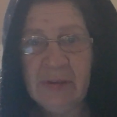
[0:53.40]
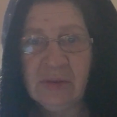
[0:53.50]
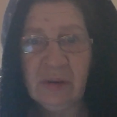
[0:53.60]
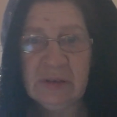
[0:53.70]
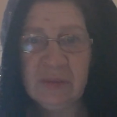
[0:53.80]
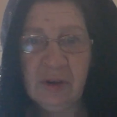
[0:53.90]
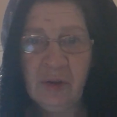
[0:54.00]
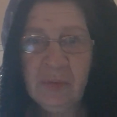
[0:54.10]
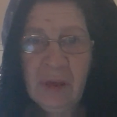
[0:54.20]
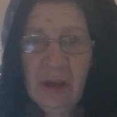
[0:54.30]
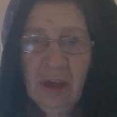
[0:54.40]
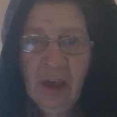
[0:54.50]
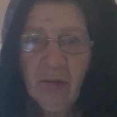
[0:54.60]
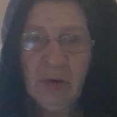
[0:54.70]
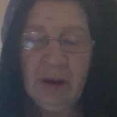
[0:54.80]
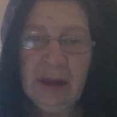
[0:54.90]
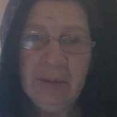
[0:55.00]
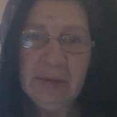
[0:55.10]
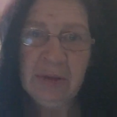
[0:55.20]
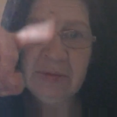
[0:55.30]
Mental Hospital. Then I
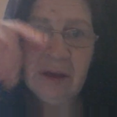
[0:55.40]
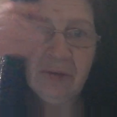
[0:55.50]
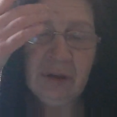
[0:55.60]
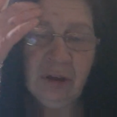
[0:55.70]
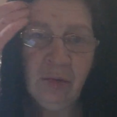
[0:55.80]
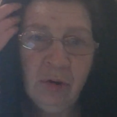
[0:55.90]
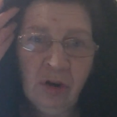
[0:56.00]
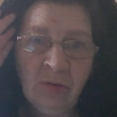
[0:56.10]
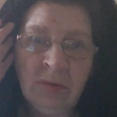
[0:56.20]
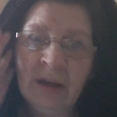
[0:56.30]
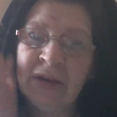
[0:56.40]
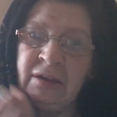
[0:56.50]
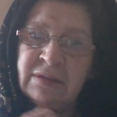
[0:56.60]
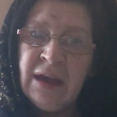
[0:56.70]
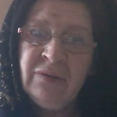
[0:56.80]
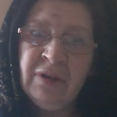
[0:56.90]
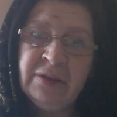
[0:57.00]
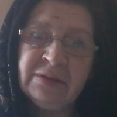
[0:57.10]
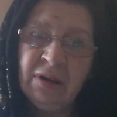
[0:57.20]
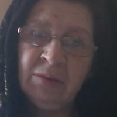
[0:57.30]
leaped over a little wall like King
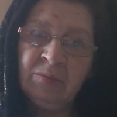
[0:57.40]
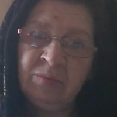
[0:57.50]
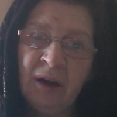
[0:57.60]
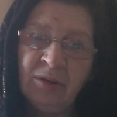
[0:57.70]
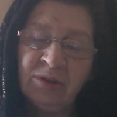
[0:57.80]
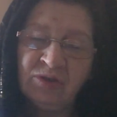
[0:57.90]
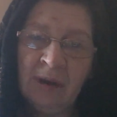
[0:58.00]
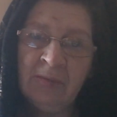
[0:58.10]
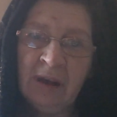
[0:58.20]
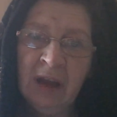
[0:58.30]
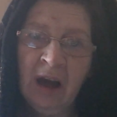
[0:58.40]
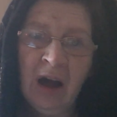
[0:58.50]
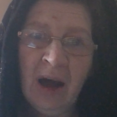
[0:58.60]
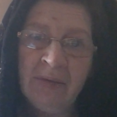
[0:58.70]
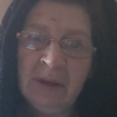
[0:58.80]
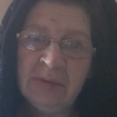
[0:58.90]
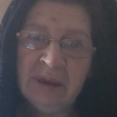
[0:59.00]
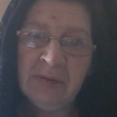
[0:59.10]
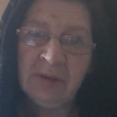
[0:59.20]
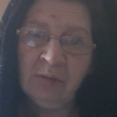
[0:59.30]
David. By your strength, Allah, I've leaped
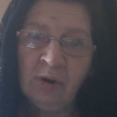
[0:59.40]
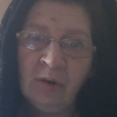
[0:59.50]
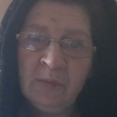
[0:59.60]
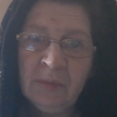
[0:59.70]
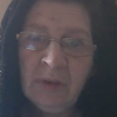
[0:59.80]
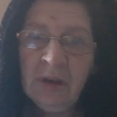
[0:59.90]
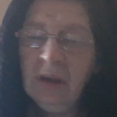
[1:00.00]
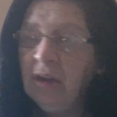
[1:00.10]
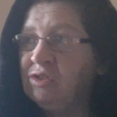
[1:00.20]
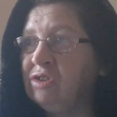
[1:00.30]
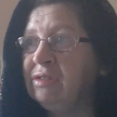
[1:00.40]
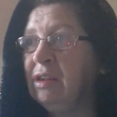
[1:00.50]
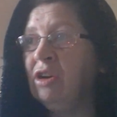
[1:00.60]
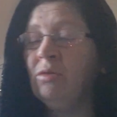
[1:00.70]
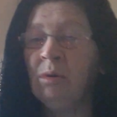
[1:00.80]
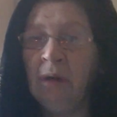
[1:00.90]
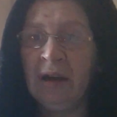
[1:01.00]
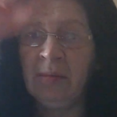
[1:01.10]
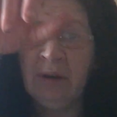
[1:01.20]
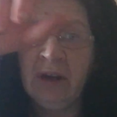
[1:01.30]
over the wall. It's just a little wall
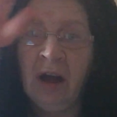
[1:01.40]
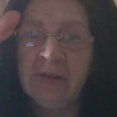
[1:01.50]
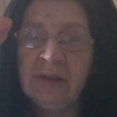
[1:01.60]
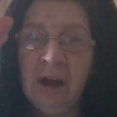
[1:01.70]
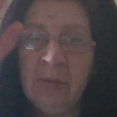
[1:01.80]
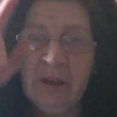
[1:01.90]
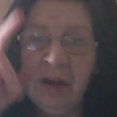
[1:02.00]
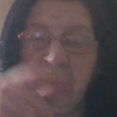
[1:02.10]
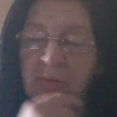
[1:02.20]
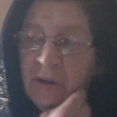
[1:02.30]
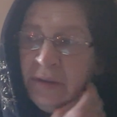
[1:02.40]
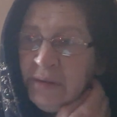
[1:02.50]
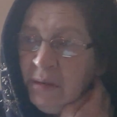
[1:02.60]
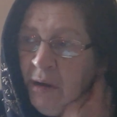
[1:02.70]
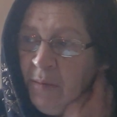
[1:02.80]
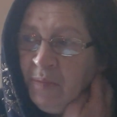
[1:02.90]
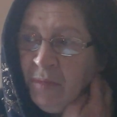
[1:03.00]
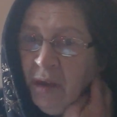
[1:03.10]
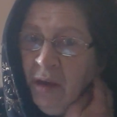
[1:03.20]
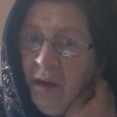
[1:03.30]
like in my garden. I'll be going and putting some,
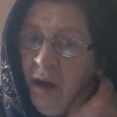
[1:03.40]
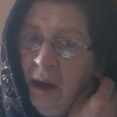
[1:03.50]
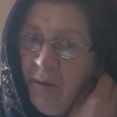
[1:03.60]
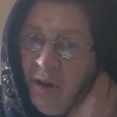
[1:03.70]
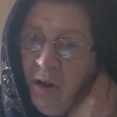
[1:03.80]
I've